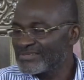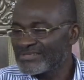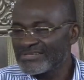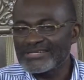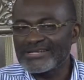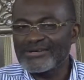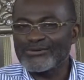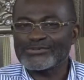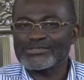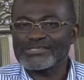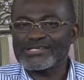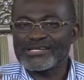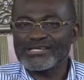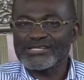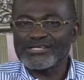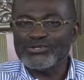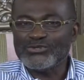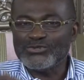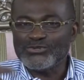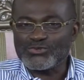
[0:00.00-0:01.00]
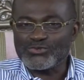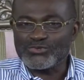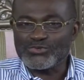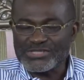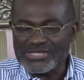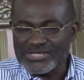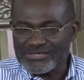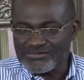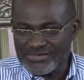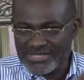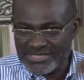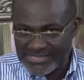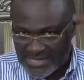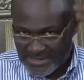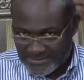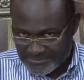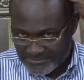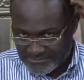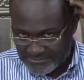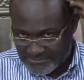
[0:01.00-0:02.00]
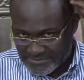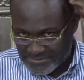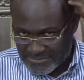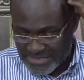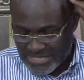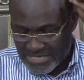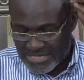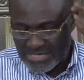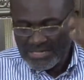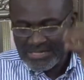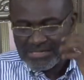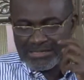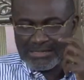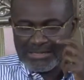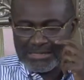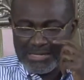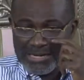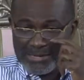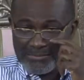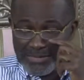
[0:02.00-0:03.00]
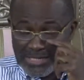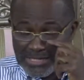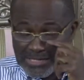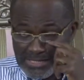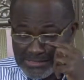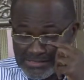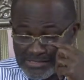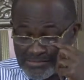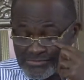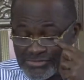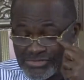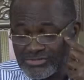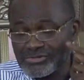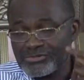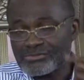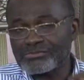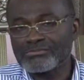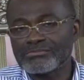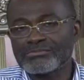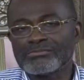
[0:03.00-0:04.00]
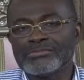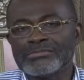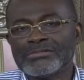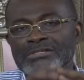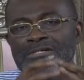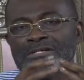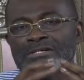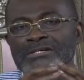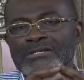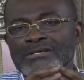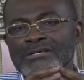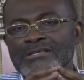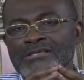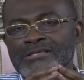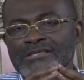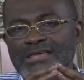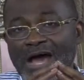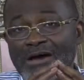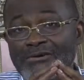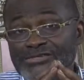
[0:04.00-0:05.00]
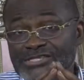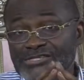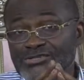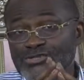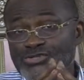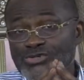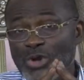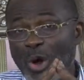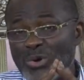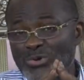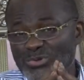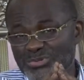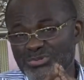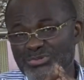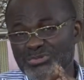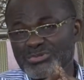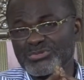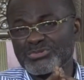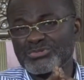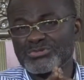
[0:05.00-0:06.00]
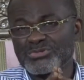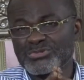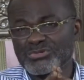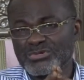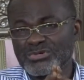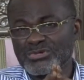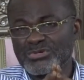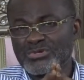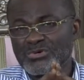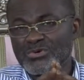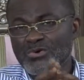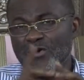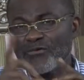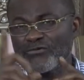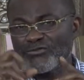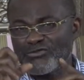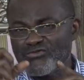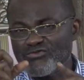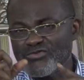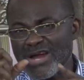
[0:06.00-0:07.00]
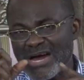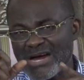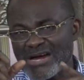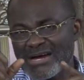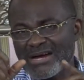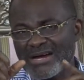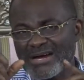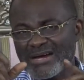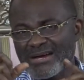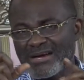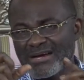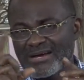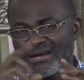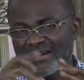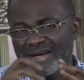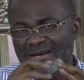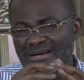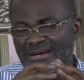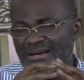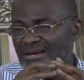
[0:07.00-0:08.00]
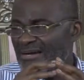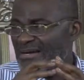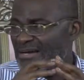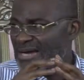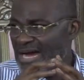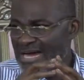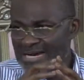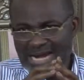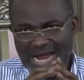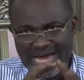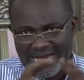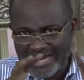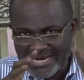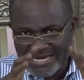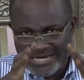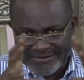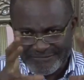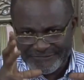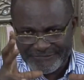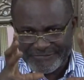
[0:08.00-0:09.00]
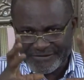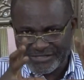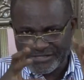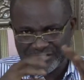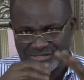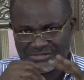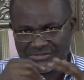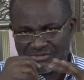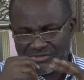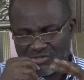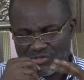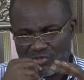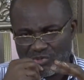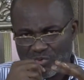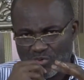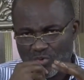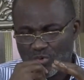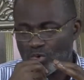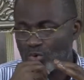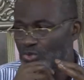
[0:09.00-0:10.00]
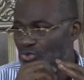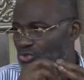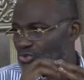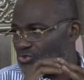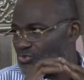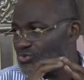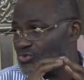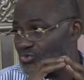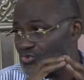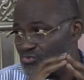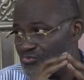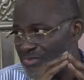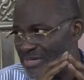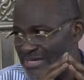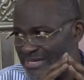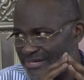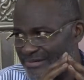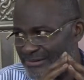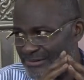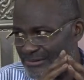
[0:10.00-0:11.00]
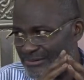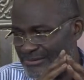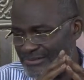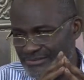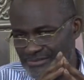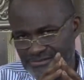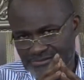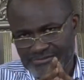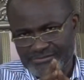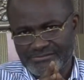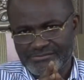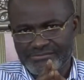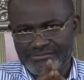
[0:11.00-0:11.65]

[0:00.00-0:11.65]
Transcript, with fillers: Now say a issue generator. Now I mean, thousand tons of tuna and any fish will cost you two million dollars, mm.